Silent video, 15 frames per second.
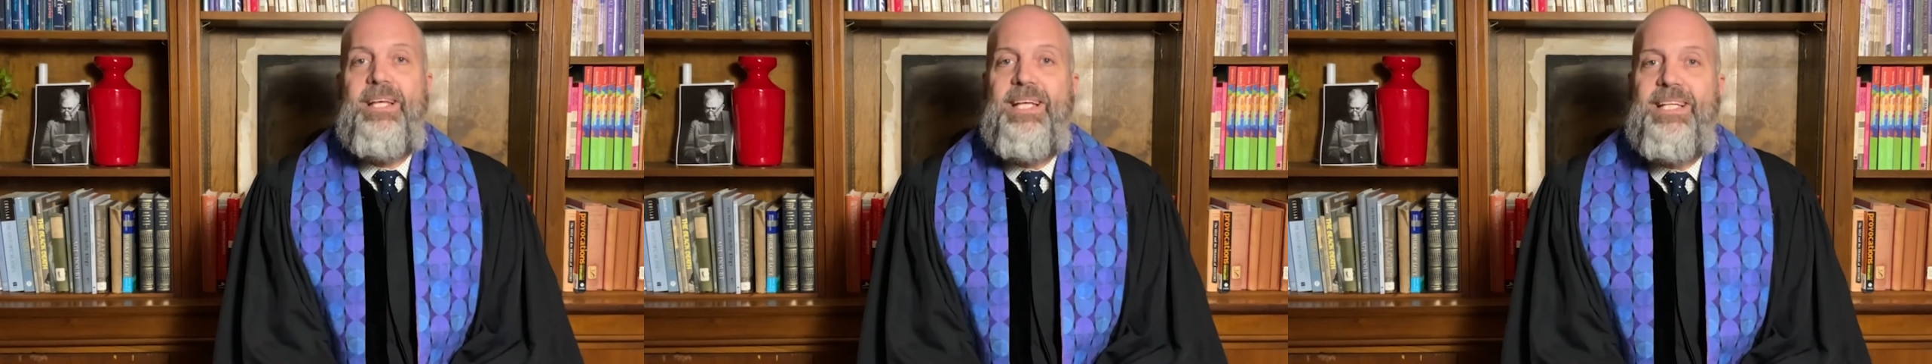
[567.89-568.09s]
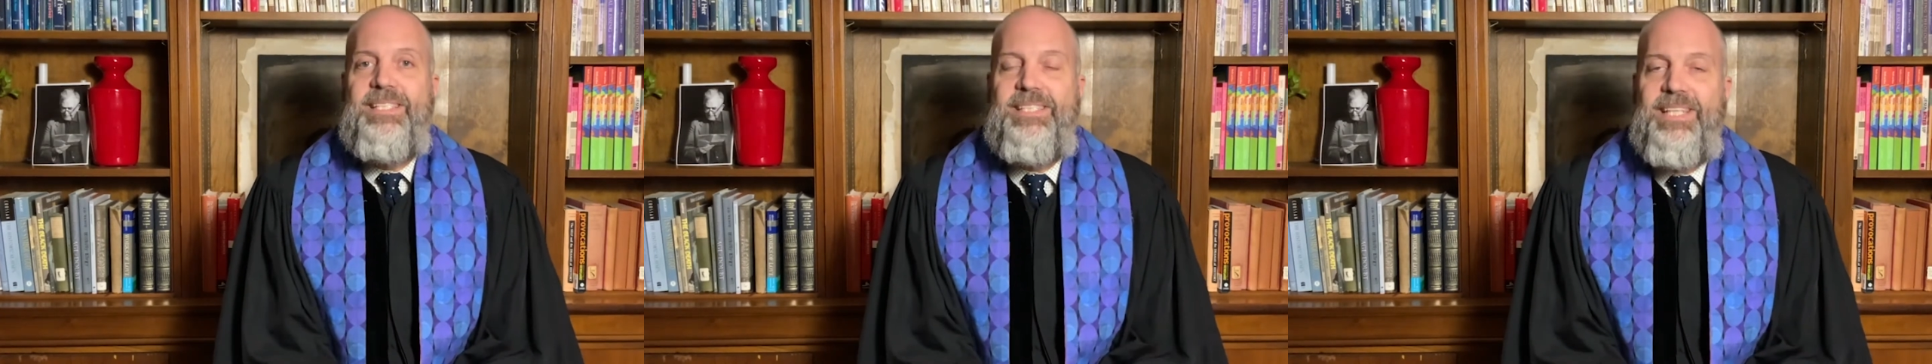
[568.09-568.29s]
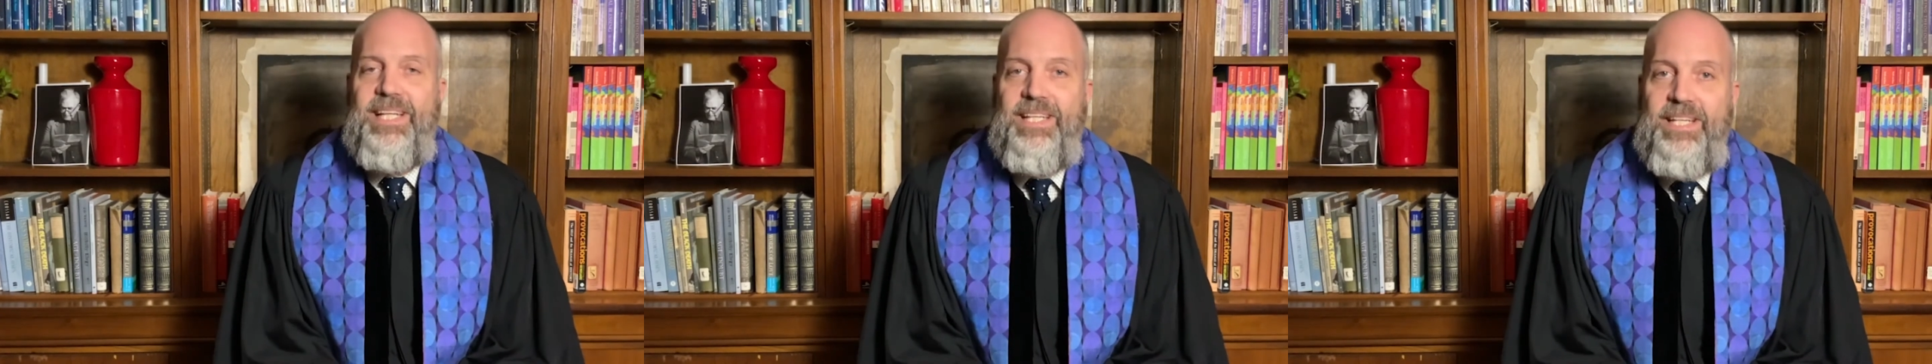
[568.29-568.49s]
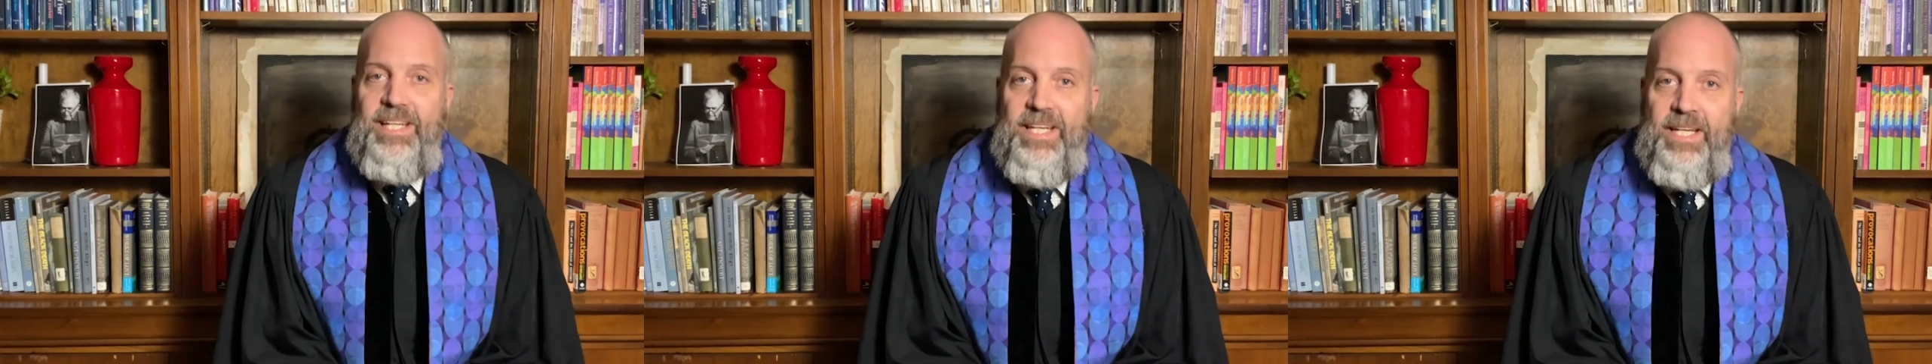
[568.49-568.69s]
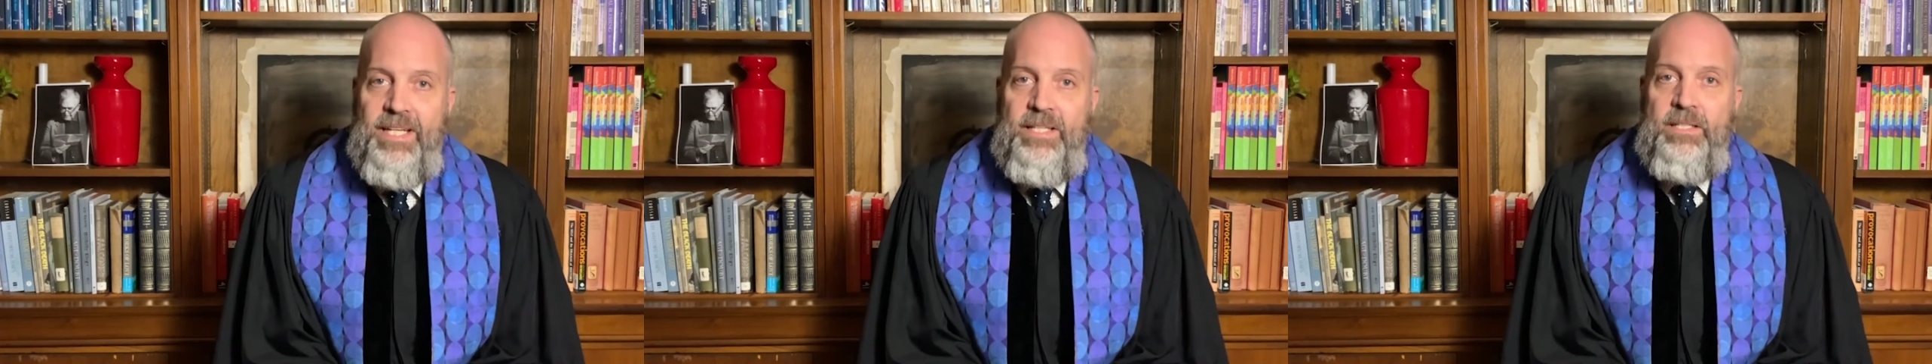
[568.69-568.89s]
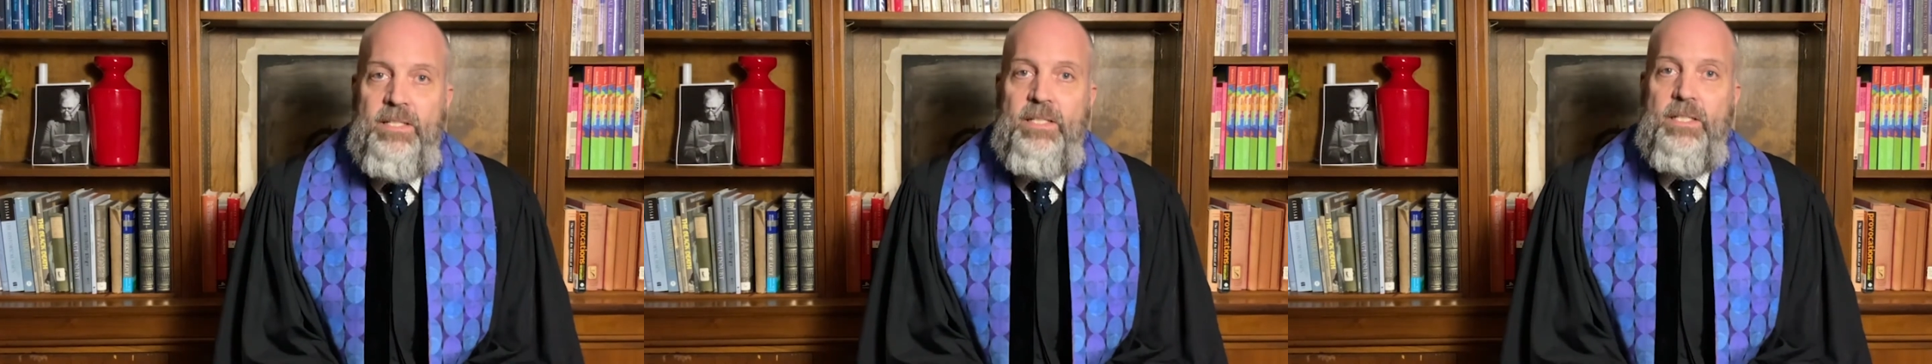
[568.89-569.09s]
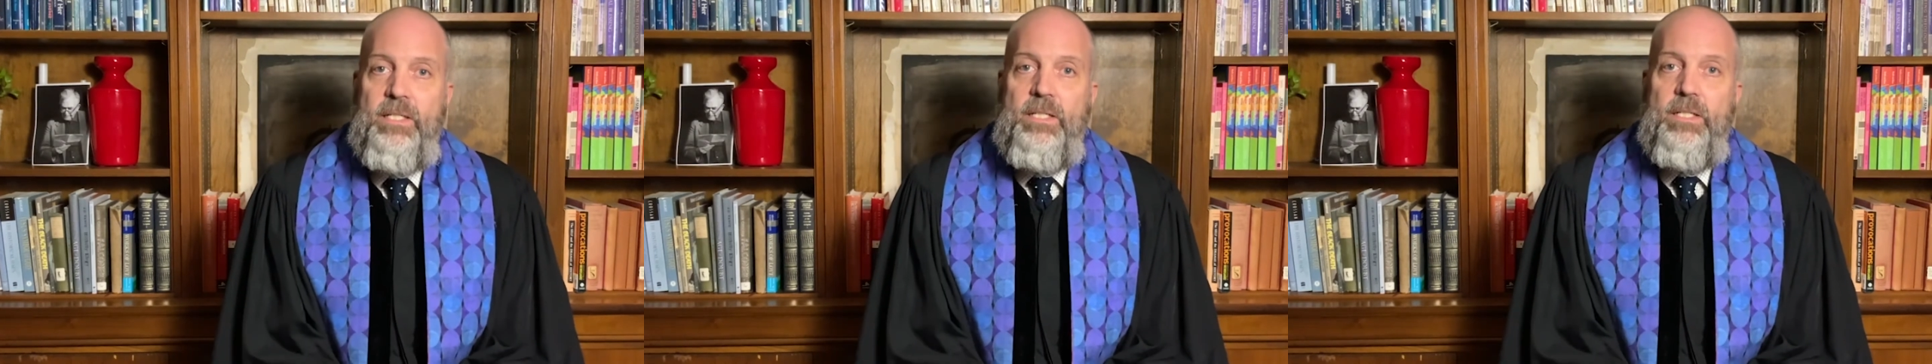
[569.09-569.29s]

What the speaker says: is that in